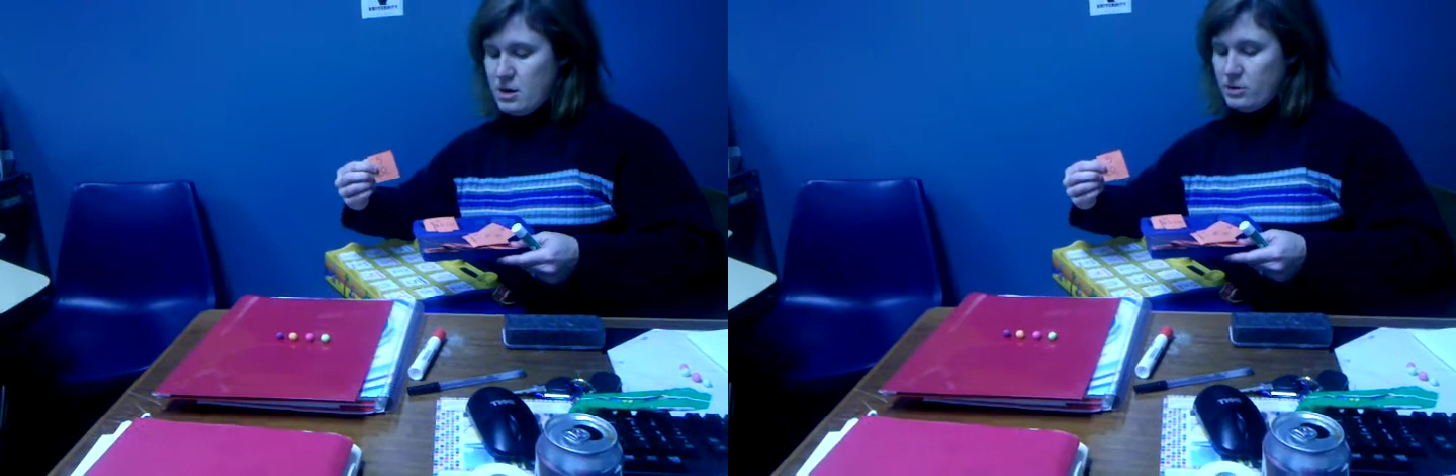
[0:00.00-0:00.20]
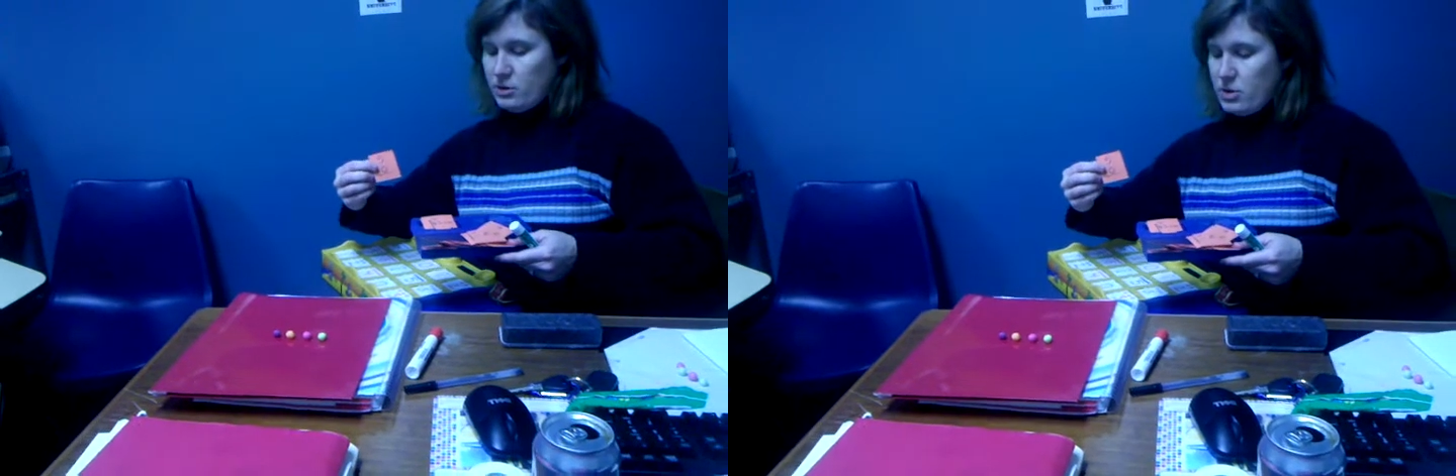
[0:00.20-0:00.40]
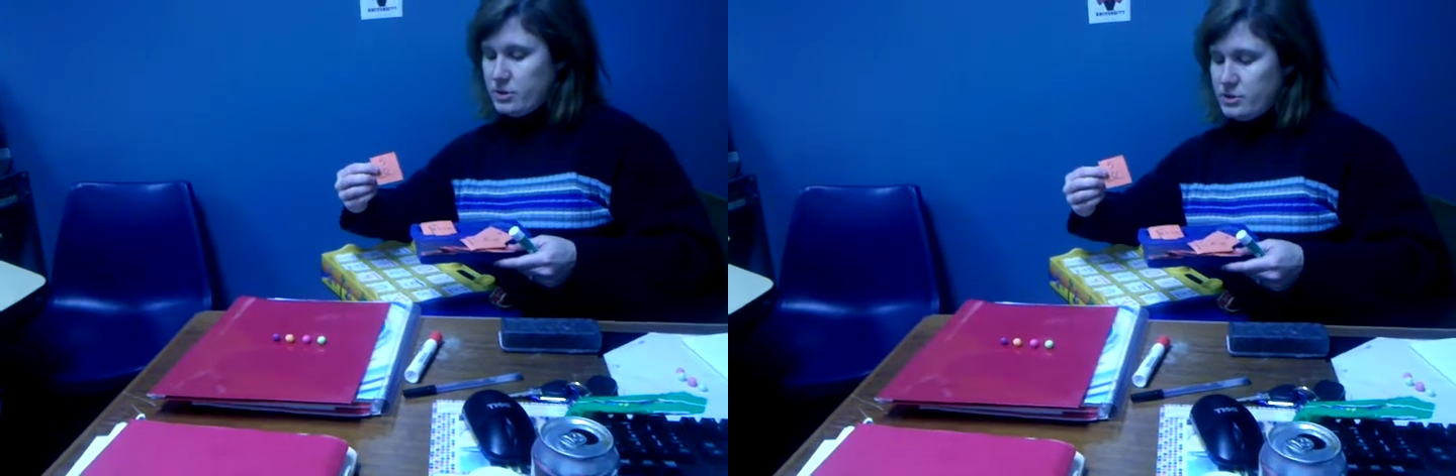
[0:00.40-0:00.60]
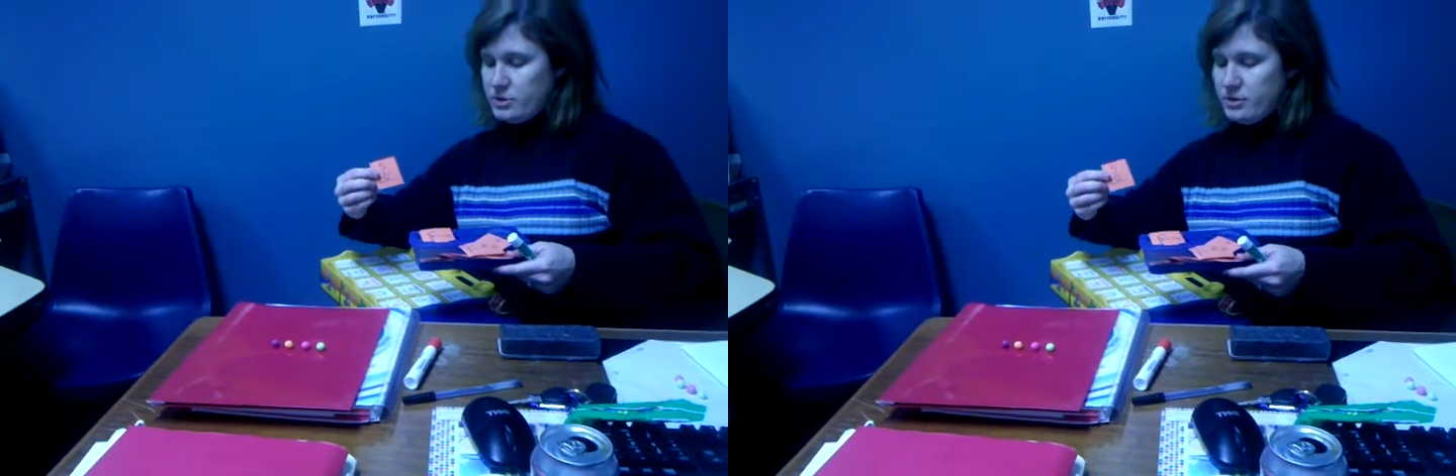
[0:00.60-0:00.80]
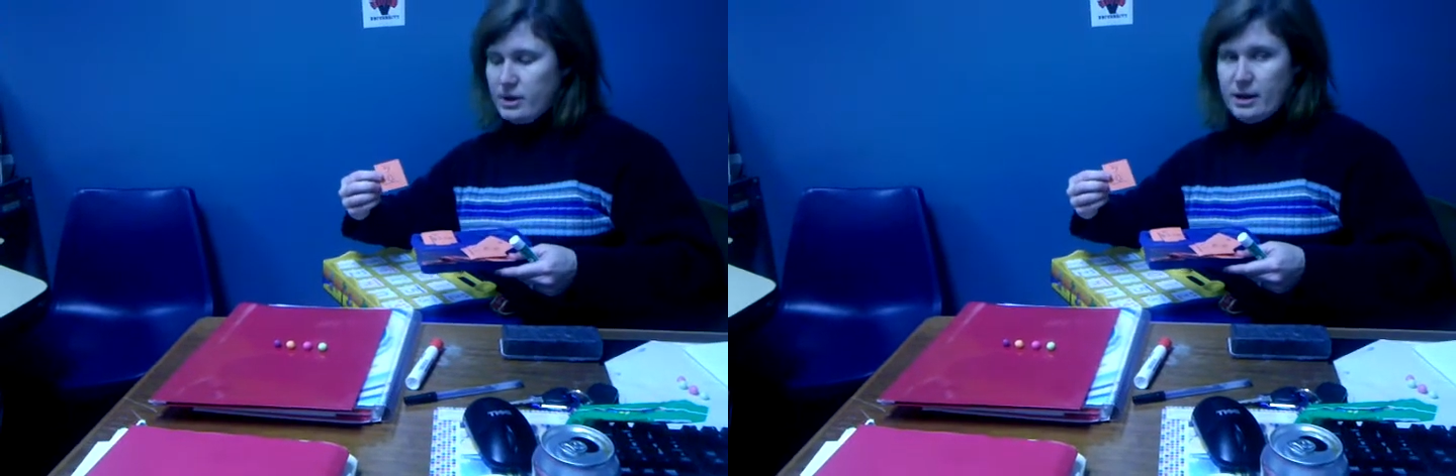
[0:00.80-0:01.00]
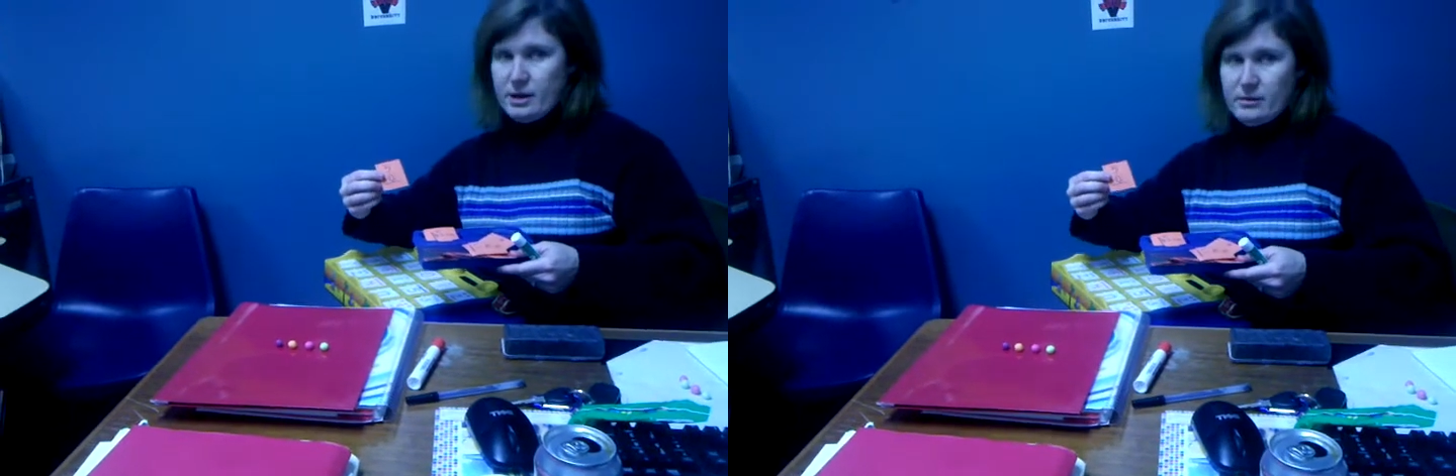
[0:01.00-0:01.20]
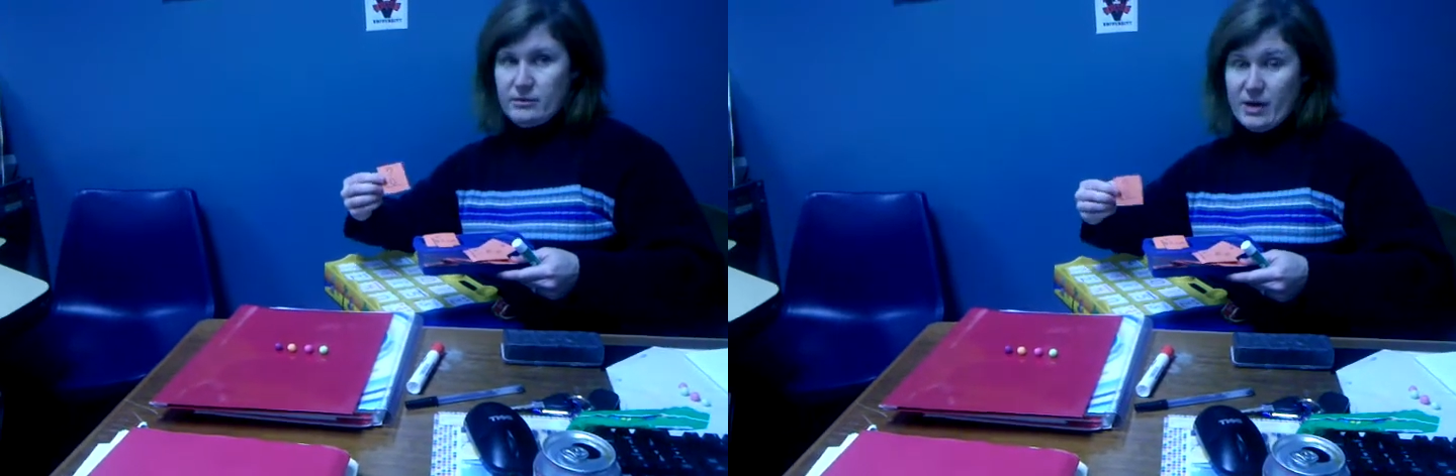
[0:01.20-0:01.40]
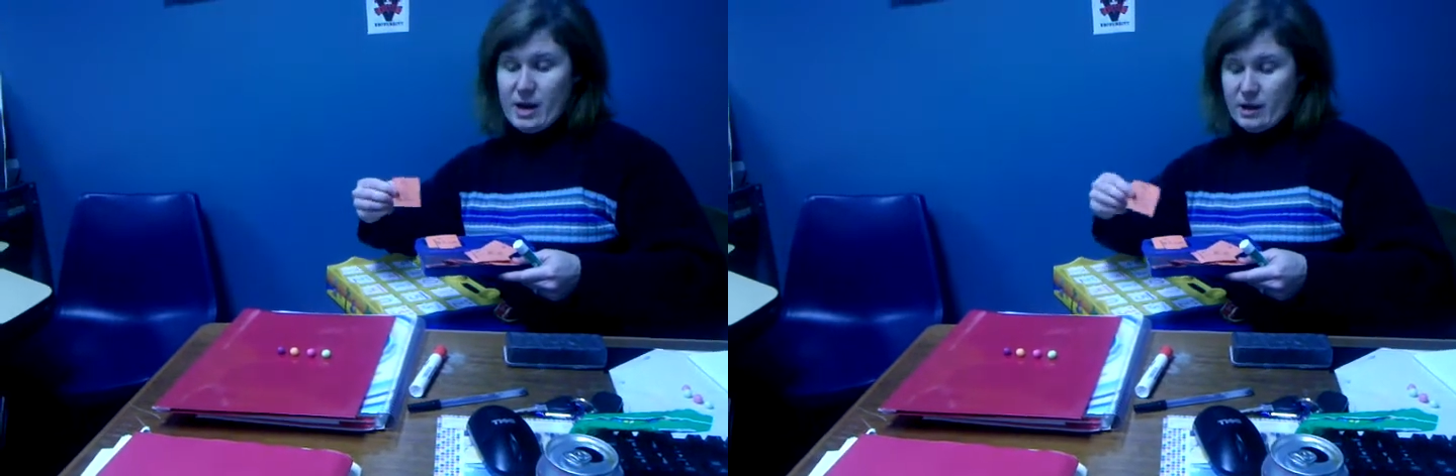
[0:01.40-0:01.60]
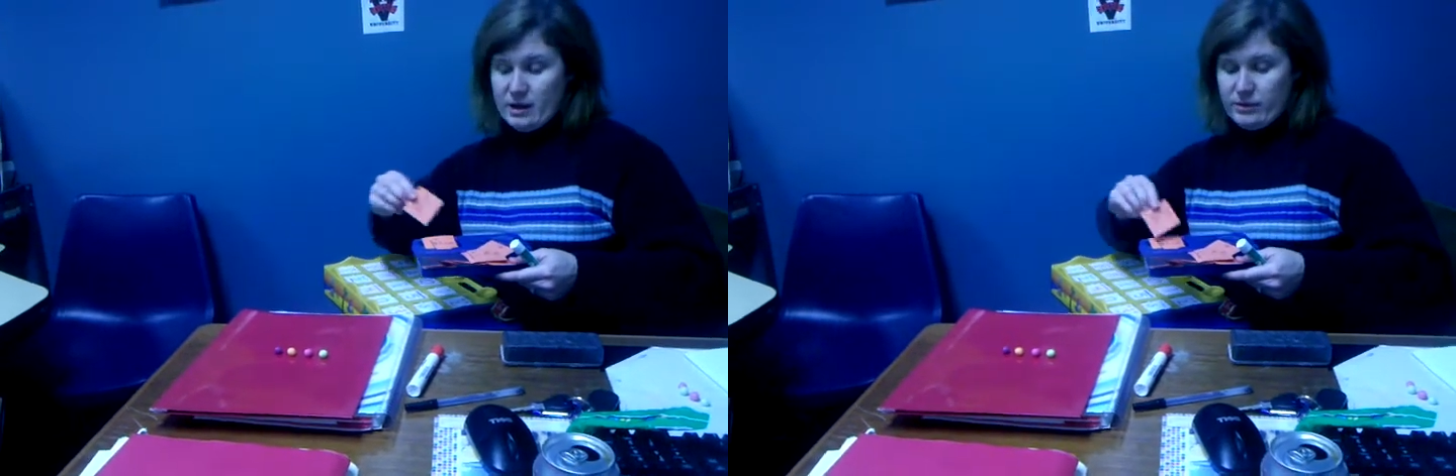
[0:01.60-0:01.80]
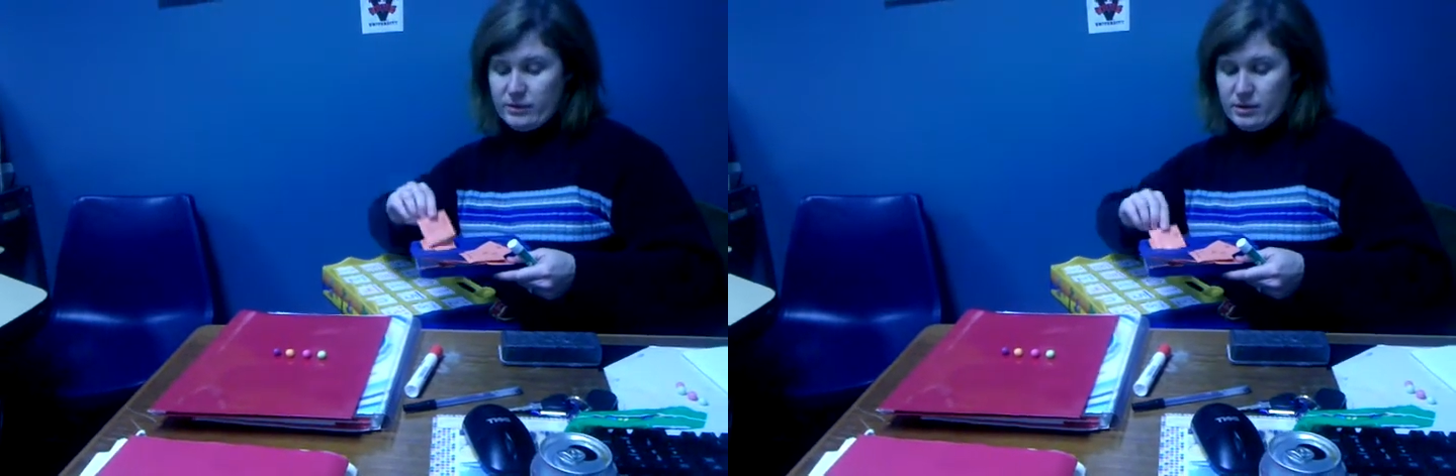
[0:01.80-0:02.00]
None are larger than
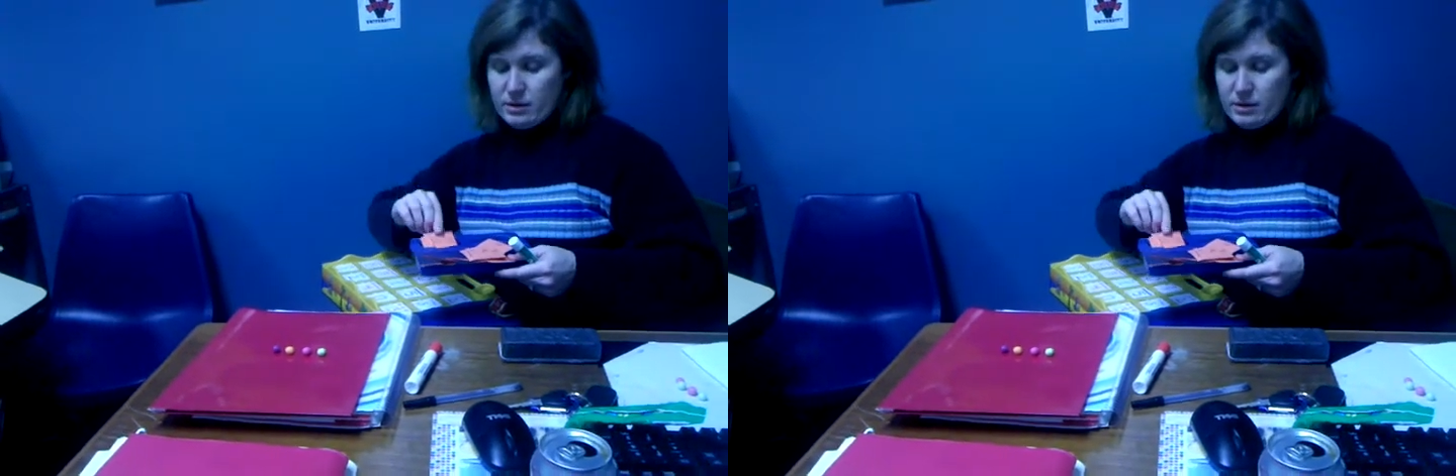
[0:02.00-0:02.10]
5,